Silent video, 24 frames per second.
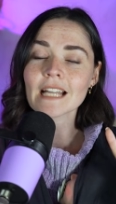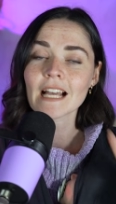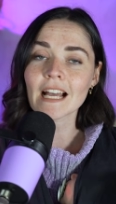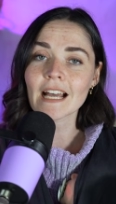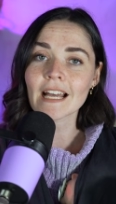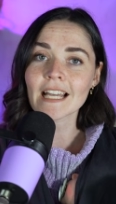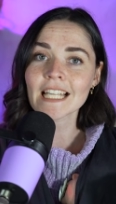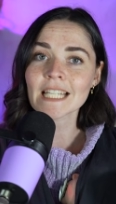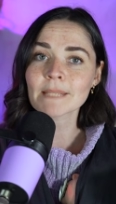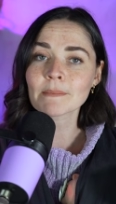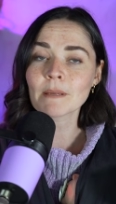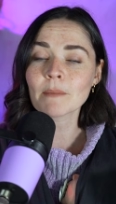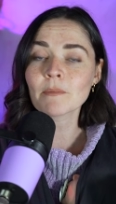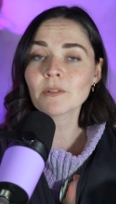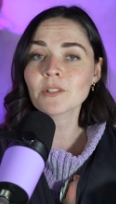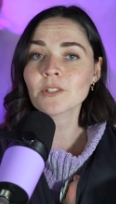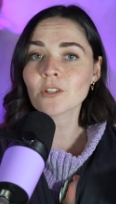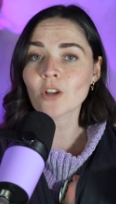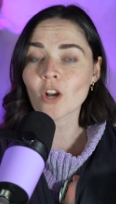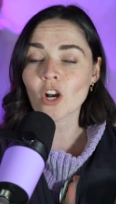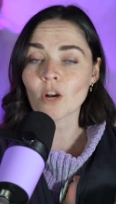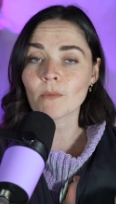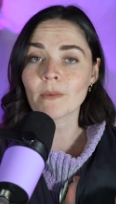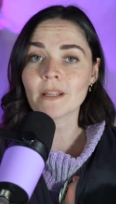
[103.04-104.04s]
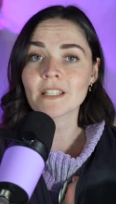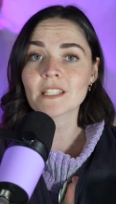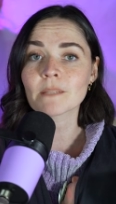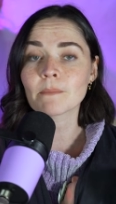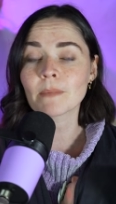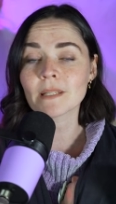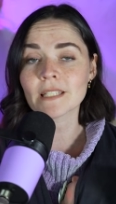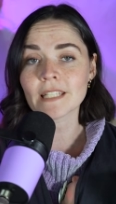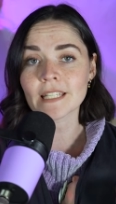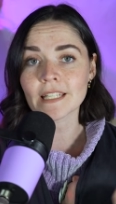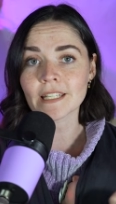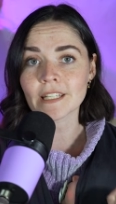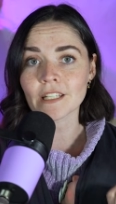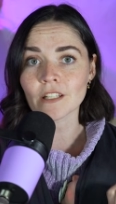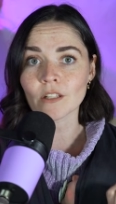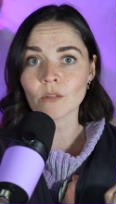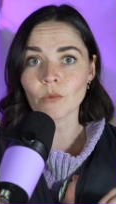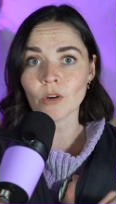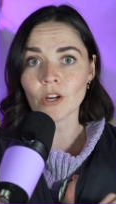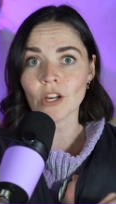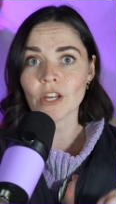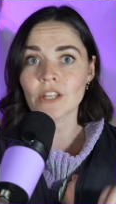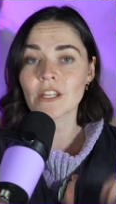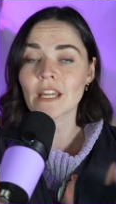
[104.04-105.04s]
to ask people to comment a particular
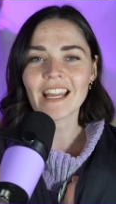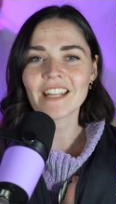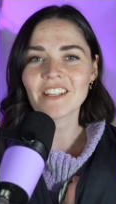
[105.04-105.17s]
word